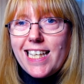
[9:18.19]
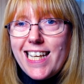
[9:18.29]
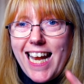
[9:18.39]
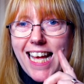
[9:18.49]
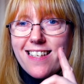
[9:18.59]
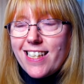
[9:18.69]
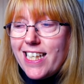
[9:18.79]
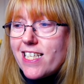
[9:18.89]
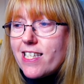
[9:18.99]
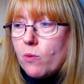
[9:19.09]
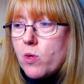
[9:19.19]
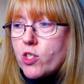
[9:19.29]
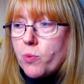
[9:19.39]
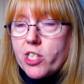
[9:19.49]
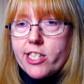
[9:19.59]
and nasally as it
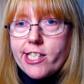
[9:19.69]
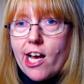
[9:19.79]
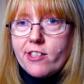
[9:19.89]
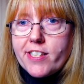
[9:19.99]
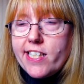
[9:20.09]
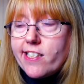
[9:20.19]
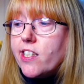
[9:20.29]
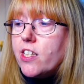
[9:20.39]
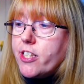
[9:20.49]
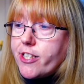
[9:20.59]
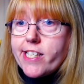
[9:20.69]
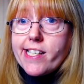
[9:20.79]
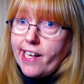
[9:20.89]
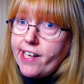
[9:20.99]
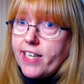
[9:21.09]
was when she started. She's
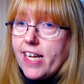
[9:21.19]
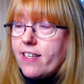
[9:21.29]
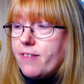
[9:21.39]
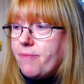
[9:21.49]
learning.